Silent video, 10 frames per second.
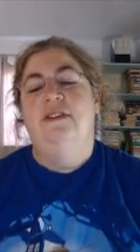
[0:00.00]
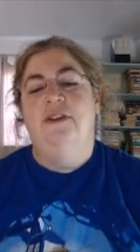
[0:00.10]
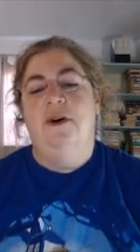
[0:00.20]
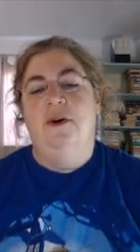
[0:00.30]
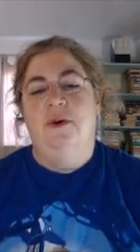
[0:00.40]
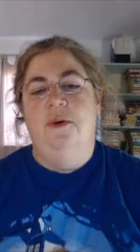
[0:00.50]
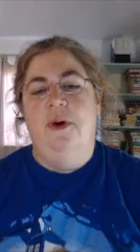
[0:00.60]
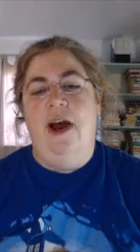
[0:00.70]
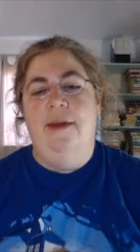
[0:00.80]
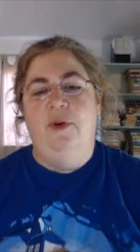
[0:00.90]

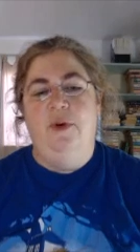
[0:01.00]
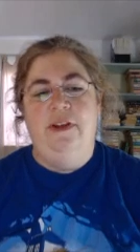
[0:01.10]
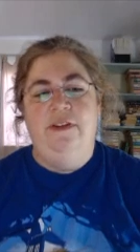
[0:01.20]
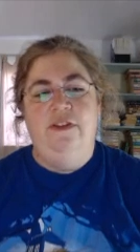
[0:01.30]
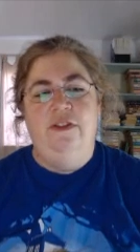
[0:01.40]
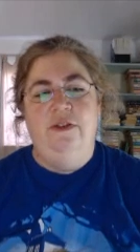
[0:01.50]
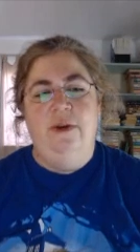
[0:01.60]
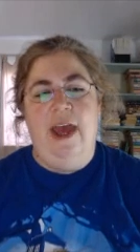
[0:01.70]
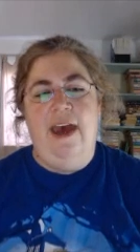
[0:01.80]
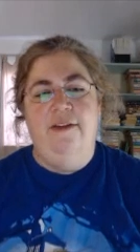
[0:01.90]
So I'm going to
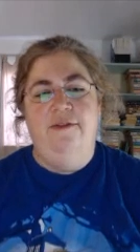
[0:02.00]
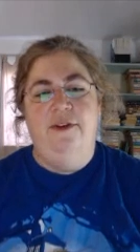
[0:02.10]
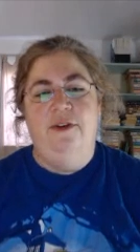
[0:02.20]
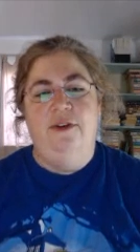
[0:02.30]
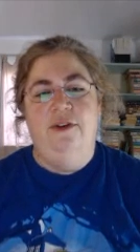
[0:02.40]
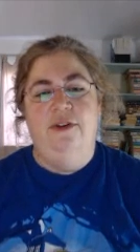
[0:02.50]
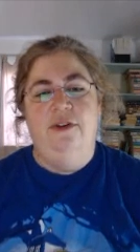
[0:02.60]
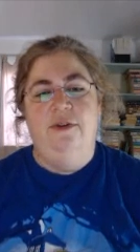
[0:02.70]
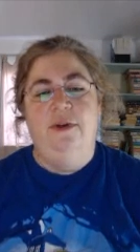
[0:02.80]
have her,